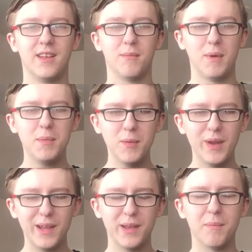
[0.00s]
Maybe
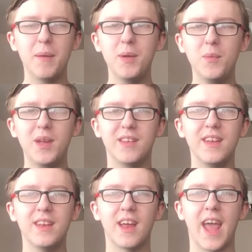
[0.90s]
we
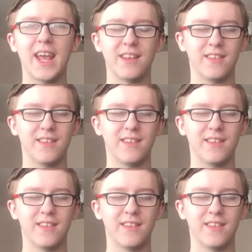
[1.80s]
did hate